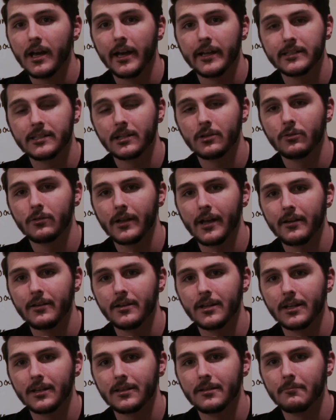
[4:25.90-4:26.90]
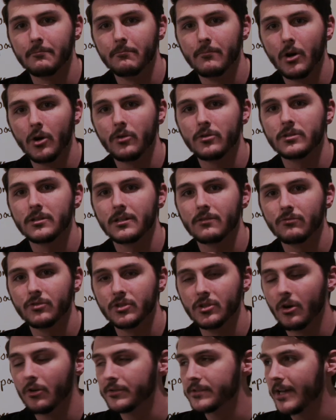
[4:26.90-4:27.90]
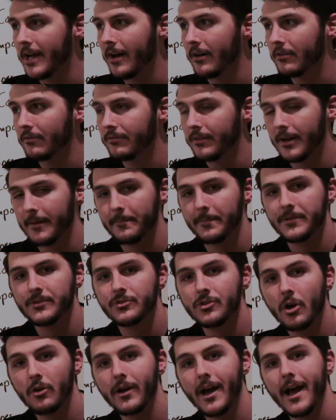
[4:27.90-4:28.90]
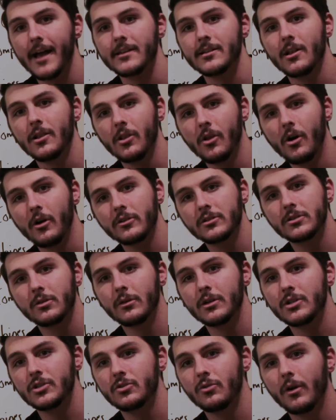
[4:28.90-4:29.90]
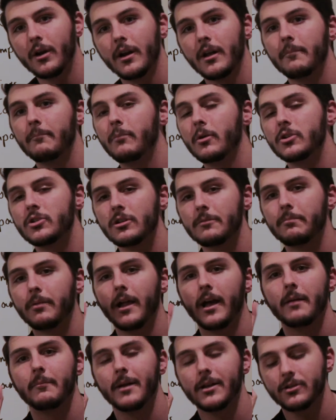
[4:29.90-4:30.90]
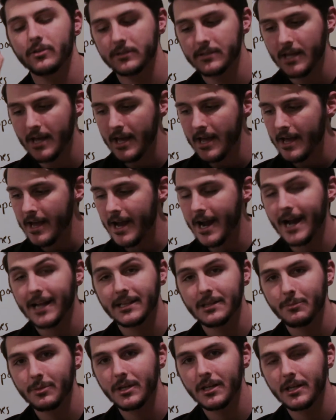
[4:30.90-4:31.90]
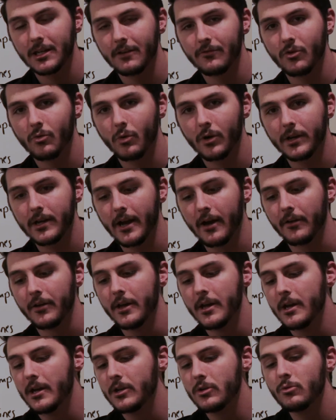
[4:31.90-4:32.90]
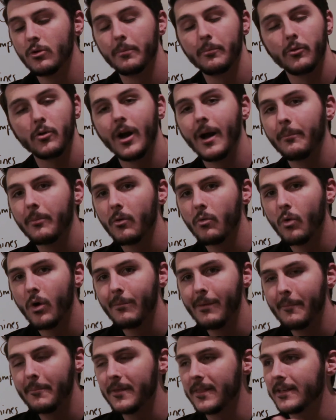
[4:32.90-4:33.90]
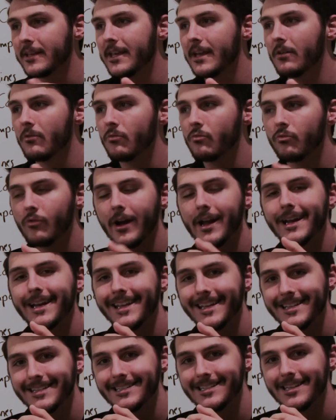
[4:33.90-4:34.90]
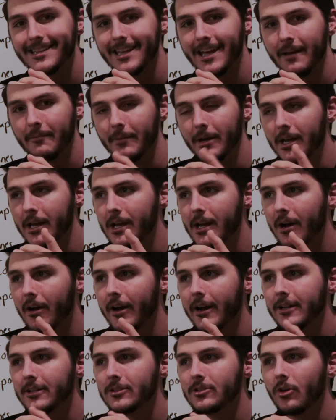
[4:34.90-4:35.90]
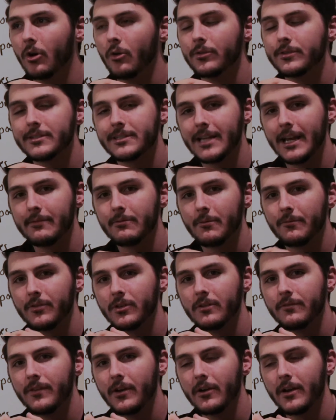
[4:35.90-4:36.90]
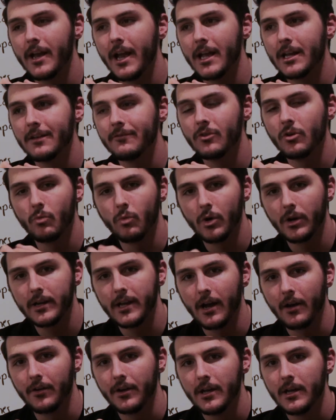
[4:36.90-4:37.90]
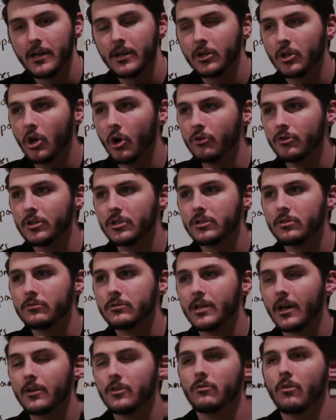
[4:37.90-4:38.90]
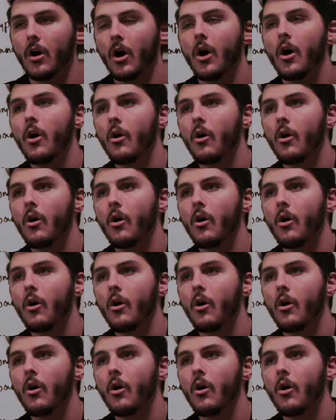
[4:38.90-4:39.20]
it's going to allow you to get the most results out of that. So guys, long story short, put your plyometrics at the beginning of your workout. Do a proper warm-up and then get right into them. All right, don't save them for the very end of your workout. Coaches who tell you,